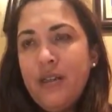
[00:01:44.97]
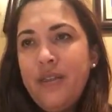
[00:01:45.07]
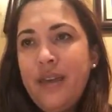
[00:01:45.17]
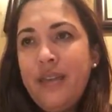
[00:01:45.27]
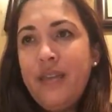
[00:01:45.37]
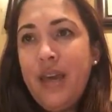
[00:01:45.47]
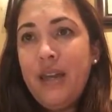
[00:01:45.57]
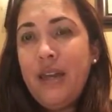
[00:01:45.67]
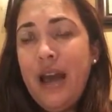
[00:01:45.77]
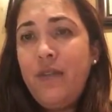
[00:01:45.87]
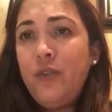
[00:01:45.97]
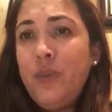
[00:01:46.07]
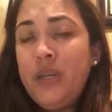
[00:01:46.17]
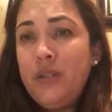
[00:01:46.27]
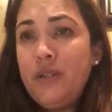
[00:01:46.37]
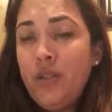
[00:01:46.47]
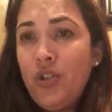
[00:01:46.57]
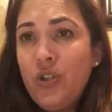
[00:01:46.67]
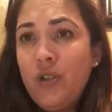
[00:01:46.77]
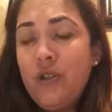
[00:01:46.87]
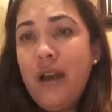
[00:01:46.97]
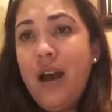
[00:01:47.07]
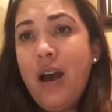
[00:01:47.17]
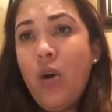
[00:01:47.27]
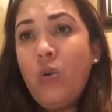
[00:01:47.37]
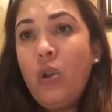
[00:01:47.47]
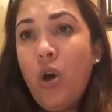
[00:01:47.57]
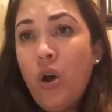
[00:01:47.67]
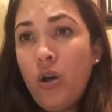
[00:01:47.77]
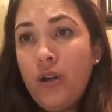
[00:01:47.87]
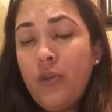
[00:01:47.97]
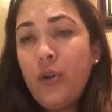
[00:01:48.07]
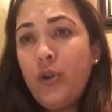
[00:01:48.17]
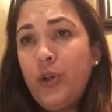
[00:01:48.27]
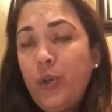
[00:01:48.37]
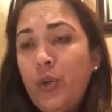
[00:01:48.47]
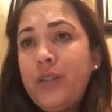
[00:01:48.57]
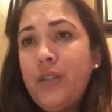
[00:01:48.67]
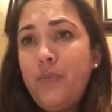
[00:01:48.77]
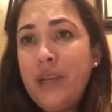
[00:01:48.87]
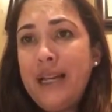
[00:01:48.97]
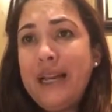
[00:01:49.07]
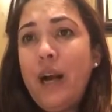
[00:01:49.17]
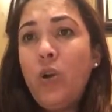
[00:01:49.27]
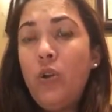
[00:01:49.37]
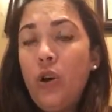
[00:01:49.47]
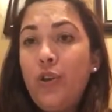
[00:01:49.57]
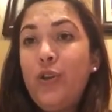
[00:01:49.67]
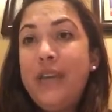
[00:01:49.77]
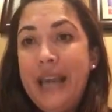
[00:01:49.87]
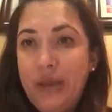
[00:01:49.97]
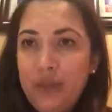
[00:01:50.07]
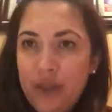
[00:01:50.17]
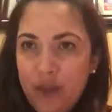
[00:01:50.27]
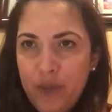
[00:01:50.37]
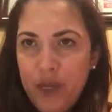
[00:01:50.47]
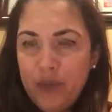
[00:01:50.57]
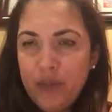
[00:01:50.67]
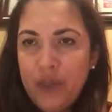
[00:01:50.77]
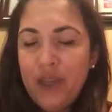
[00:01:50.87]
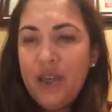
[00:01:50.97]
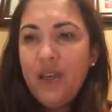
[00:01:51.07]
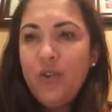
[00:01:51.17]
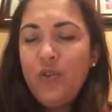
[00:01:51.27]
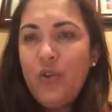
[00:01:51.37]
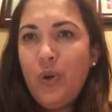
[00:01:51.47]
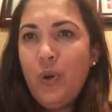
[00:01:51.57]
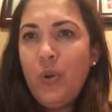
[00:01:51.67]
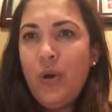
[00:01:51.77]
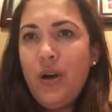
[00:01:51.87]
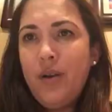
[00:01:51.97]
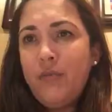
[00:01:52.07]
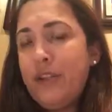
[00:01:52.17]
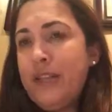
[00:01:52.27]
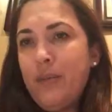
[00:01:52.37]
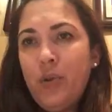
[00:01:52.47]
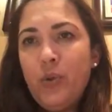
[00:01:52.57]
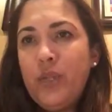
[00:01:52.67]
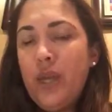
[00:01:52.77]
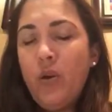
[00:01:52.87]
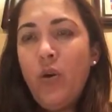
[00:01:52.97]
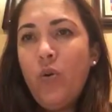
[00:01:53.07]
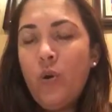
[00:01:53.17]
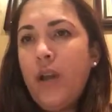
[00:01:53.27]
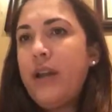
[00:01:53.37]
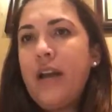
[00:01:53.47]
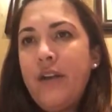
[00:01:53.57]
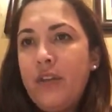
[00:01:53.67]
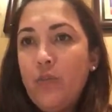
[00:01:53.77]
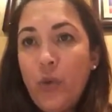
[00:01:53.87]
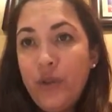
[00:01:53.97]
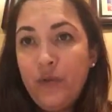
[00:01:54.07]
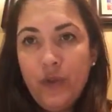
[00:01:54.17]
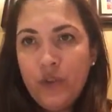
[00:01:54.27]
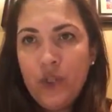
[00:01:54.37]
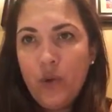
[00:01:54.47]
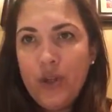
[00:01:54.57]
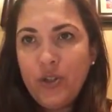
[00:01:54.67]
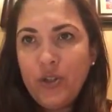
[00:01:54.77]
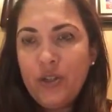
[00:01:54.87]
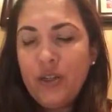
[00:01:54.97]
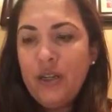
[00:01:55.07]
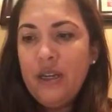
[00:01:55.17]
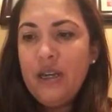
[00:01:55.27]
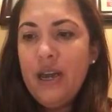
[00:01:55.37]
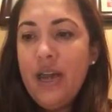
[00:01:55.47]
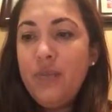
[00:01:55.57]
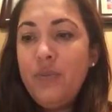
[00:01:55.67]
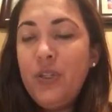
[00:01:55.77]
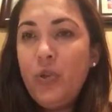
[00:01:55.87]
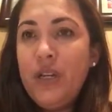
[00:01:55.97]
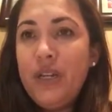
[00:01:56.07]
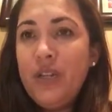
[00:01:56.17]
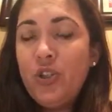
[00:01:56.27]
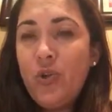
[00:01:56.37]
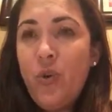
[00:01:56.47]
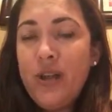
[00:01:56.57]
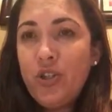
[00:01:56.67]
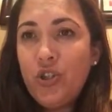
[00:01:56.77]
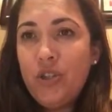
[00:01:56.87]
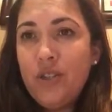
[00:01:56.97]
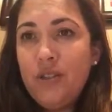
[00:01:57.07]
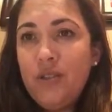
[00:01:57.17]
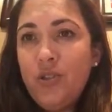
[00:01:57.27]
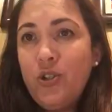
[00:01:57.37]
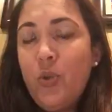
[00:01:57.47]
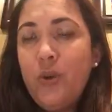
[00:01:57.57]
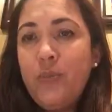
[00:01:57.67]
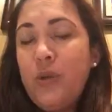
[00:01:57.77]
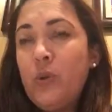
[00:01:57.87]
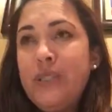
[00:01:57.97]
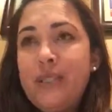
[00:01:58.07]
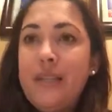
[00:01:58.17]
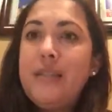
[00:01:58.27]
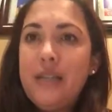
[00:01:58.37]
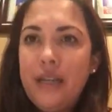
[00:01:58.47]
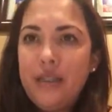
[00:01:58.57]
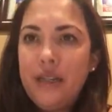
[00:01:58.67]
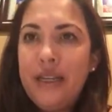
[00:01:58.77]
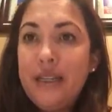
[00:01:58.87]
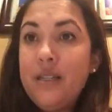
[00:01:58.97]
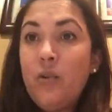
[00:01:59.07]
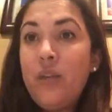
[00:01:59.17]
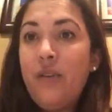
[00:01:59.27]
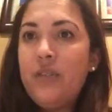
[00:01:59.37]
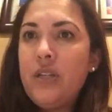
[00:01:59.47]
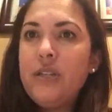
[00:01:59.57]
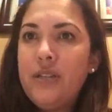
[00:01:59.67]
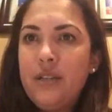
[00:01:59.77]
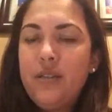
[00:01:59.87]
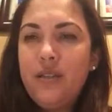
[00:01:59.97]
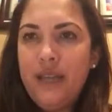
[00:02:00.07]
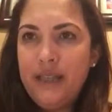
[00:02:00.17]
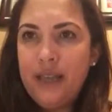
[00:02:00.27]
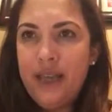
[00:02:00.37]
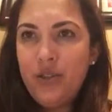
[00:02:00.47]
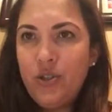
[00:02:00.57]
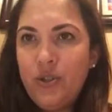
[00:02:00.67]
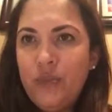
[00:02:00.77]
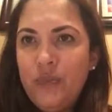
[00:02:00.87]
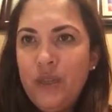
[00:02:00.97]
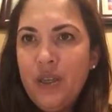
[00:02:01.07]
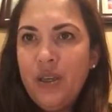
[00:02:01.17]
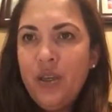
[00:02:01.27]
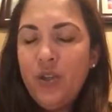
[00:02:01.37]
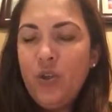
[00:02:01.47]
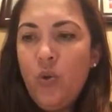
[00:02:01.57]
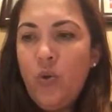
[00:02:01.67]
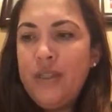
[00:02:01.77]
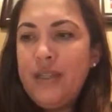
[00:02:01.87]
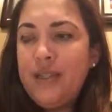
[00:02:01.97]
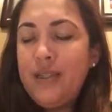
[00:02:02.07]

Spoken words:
They then have to make a decision on how long their Kahoot is going to be, like how long their game is going to be. So, for example, they'll say, oh, we're not going to have any more than 15 questions. And in between each question, there's going to be only 10 seconds. Like kids only have 10 seconds to guess the answer. So once that's